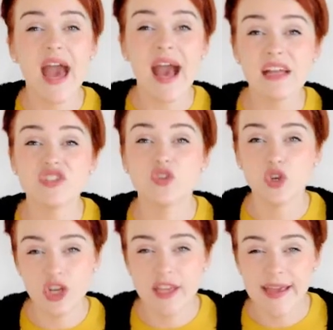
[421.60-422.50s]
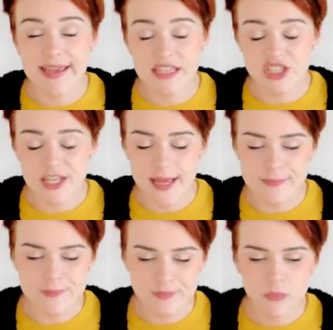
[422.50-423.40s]
as you're looking at each name.
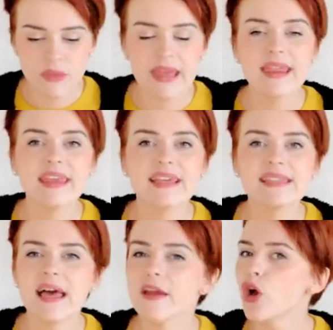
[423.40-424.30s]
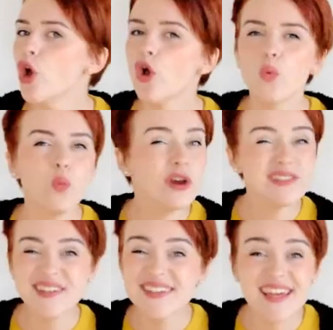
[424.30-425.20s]
Things like, would
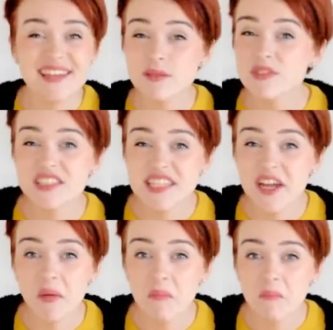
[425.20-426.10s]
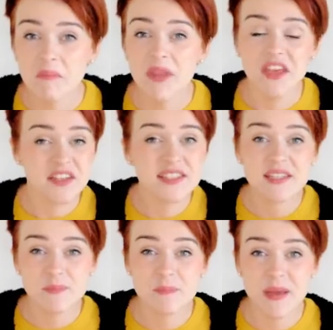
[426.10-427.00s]
I take them to dinner? Because
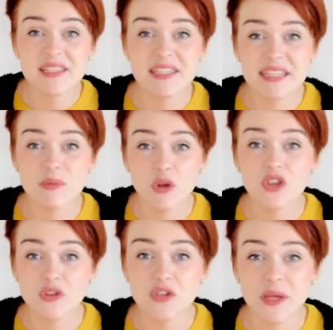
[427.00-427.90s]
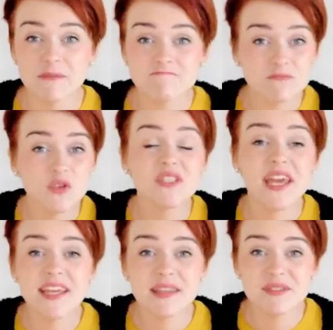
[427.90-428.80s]
that's basically what you're doing. You're
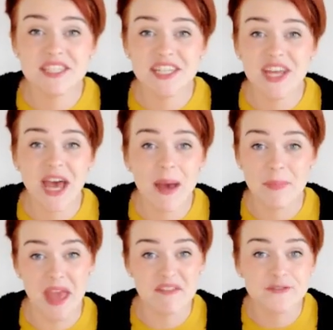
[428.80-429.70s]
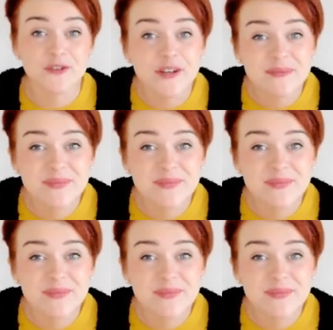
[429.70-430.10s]
taking them to dinner and paying for it,